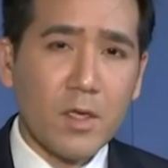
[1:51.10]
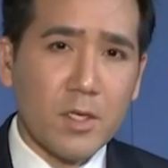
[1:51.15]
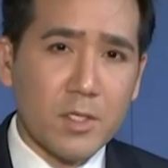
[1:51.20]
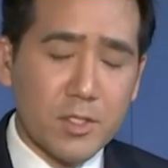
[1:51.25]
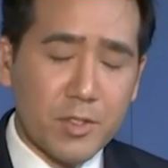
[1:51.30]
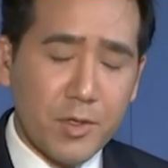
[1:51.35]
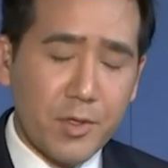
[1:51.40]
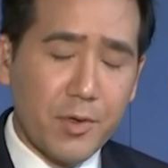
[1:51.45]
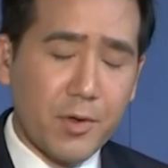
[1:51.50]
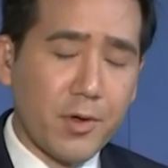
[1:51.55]

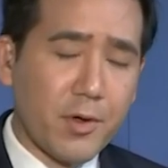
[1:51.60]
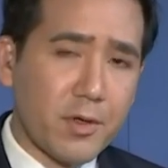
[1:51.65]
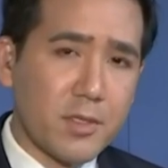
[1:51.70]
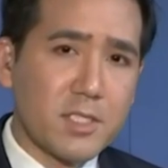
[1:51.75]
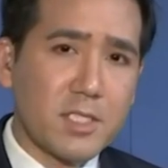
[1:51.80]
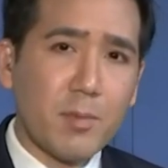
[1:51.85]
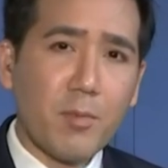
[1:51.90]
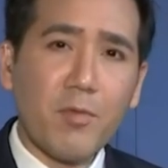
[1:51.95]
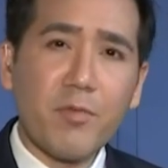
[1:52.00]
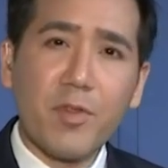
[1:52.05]
So you
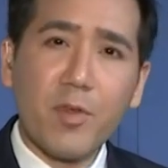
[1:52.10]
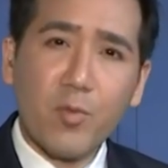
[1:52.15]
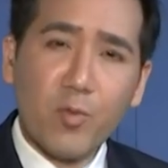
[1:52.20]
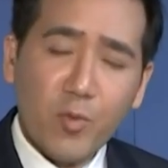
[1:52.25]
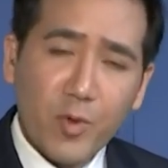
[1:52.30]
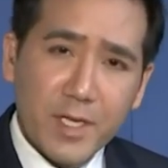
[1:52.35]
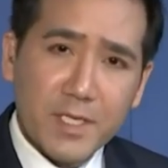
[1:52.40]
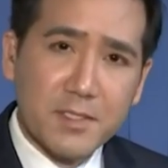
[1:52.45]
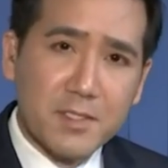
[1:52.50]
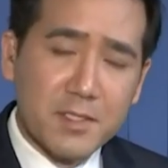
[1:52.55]
heard some of the
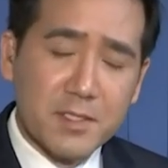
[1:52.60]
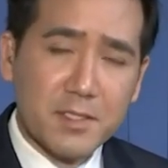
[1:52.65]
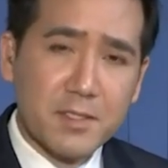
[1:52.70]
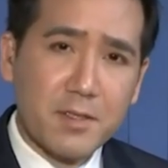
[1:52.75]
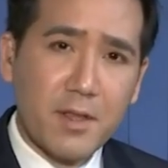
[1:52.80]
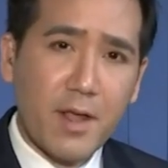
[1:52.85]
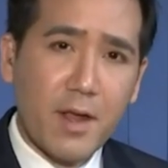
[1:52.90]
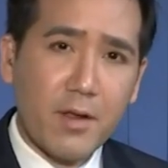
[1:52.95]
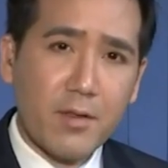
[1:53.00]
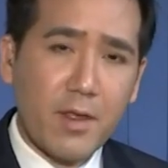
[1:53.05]
risks
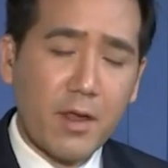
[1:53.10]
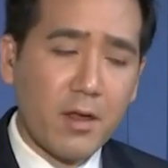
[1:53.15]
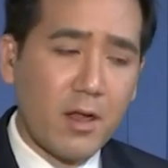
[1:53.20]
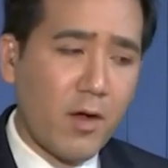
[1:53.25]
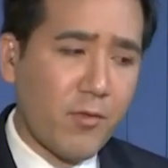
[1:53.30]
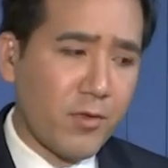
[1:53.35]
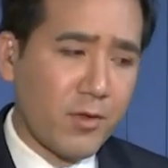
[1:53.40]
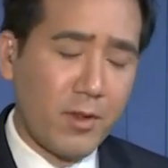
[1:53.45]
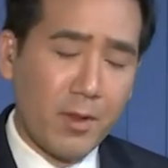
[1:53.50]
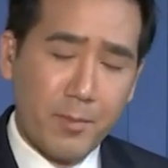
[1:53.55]
there that
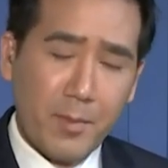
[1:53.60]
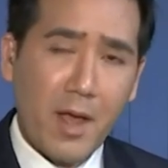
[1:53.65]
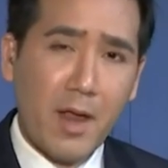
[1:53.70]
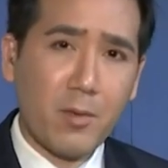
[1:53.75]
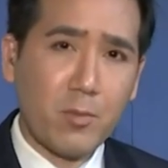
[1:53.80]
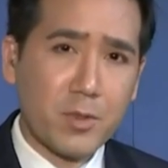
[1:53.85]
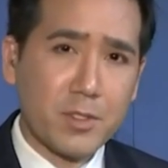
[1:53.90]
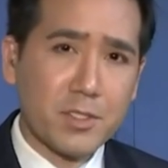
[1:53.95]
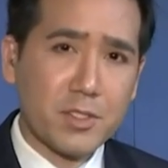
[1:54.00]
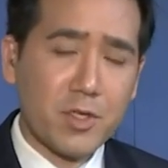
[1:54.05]
Governor
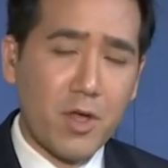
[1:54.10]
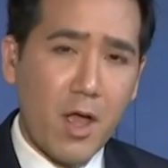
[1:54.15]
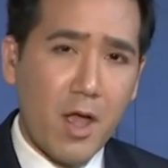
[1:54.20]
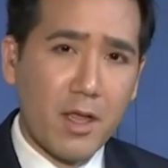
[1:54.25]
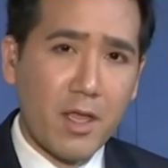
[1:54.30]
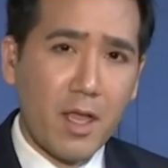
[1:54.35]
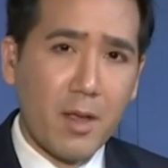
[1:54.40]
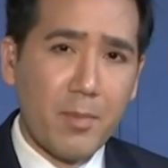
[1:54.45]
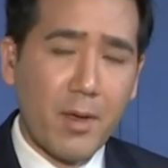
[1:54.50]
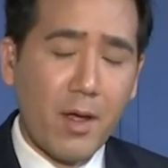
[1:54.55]
Lamont was
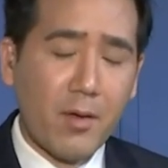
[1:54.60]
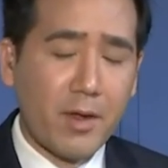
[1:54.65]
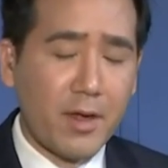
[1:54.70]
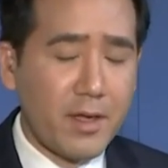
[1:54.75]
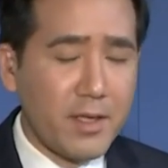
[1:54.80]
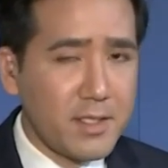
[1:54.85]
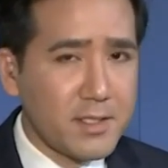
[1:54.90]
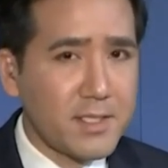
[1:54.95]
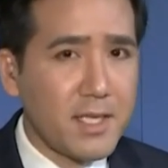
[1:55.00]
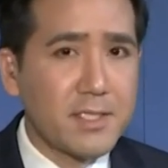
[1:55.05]
talking about,
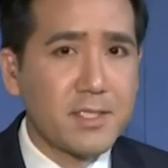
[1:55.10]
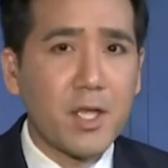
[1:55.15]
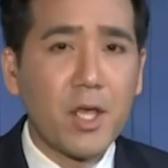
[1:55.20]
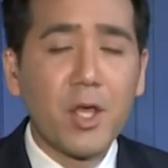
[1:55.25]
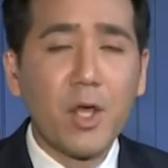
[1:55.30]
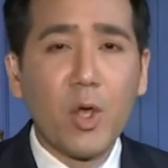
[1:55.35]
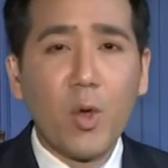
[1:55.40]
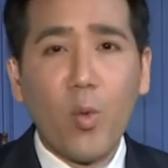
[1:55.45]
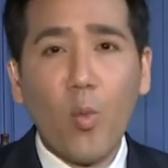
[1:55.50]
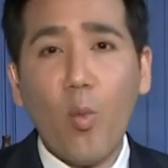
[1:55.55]
and he says
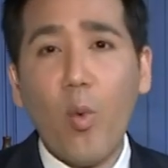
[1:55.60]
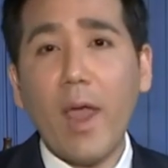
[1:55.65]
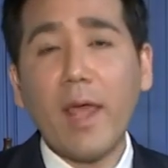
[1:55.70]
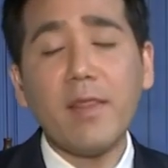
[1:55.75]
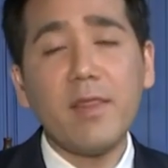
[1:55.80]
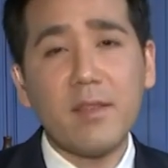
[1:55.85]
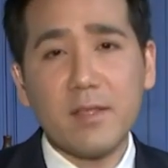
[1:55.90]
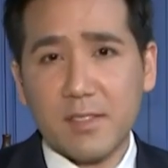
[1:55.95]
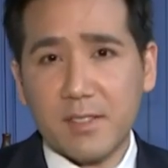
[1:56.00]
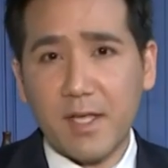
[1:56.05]

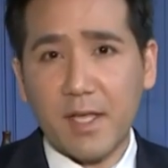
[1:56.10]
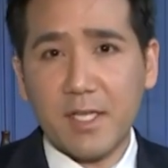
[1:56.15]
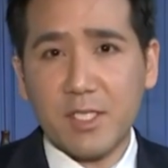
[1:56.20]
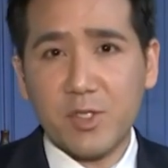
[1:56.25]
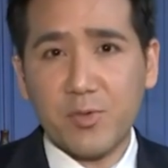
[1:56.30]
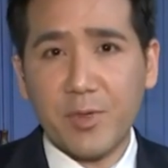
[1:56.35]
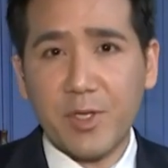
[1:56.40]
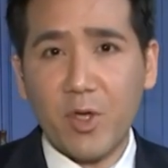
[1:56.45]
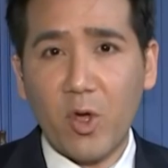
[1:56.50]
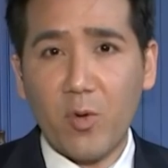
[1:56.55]
when the
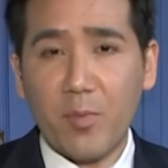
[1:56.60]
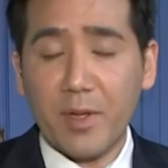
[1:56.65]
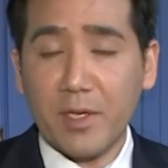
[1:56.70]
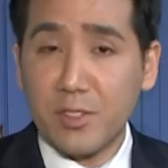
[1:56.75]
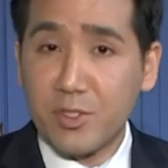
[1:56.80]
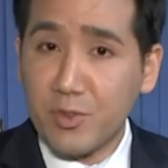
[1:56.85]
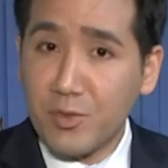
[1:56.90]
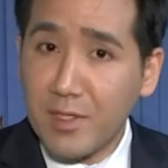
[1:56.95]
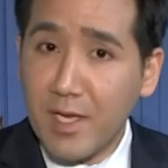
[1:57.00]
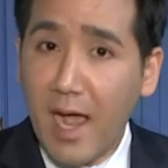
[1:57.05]
states
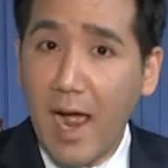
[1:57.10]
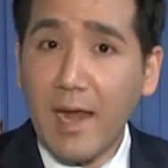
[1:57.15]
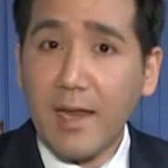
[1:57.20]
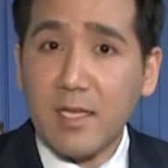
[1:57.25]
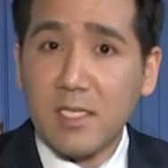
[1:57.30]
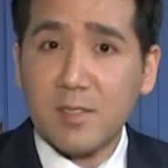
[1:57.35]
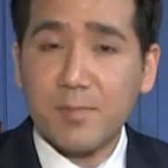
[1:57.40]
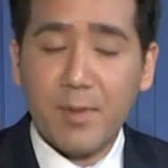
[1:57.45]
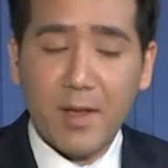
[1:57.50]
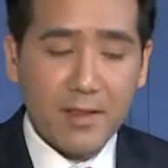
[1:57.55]
reopen, do not
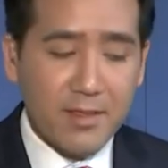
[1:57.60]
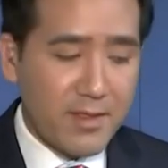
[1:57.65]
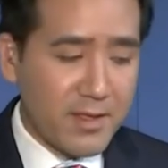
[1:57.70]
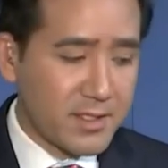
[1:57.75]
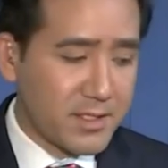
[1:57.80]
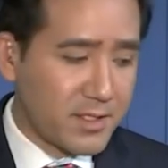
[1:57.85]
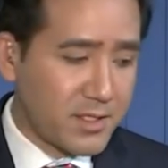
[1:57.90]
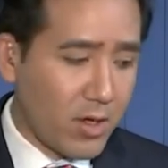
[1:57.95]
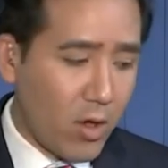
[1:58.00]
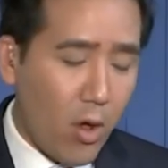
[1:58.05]
expect
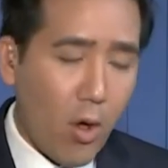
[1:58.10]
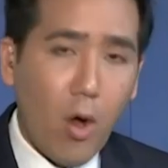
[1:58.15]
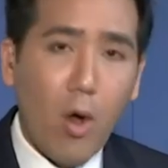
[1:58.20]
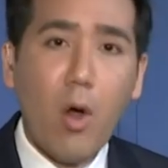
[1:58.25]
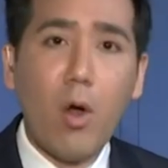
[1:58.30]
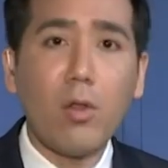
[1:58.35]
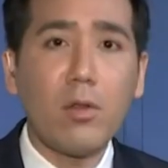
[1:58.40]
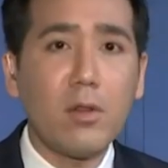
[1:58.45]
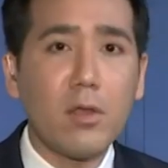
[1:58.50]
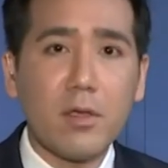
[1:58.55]
this to
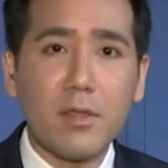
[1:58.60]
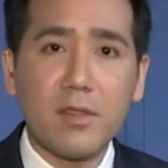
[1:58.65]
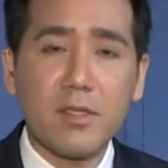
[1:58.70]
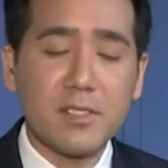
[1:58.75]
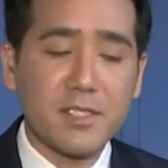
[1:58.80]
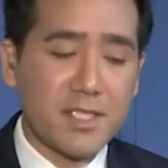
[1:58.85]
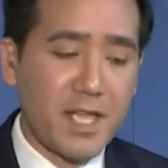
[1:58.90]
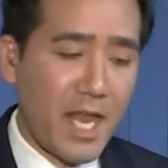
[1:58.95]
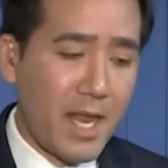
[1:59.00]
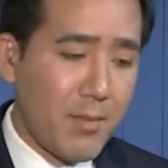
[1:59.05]
all look
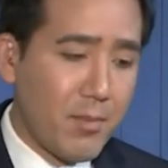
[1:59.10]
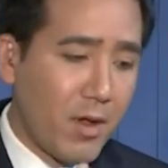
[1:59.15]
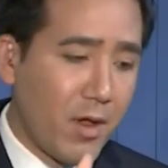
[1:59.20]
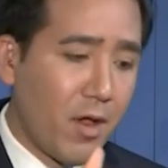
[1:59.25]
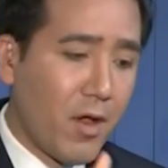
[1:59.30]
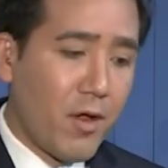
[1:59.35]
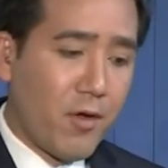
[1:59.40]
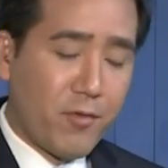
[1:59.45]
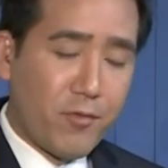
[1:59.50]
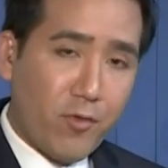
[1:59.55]
the same
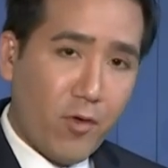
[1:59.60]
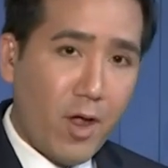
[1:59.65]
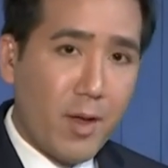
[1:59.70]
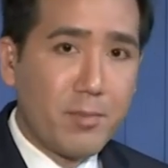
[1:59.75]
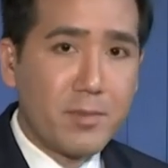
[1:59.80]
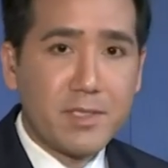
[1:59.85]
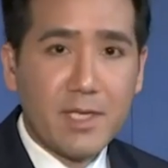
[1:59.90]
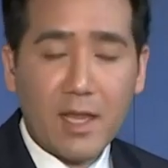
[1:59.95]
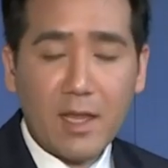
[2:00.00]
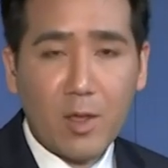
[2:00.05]

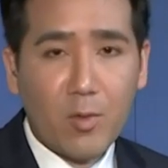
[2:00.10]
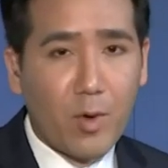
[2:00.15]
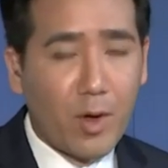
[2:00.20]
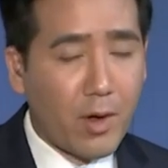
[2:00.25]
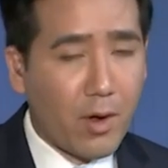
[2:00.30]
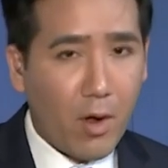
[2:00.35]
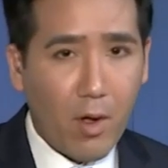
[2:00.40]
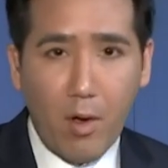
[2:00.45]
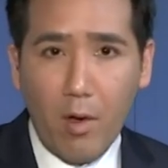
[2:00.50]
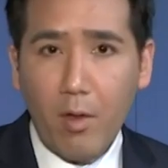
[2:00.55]
from
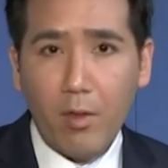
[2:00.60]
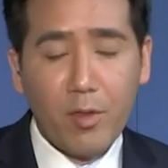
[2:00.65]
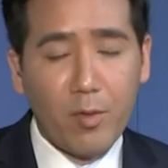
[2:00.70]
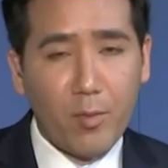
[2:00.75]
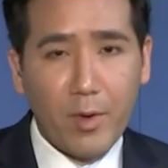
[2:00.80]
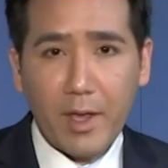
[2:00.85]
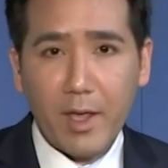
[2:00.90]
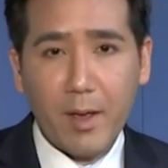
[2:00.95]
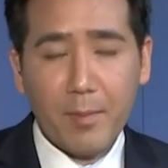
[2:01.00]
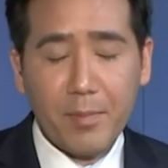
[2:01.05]
Delaware all the
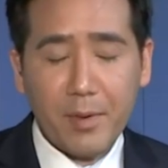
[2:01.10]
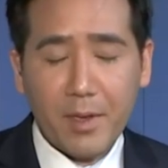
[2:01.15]
way up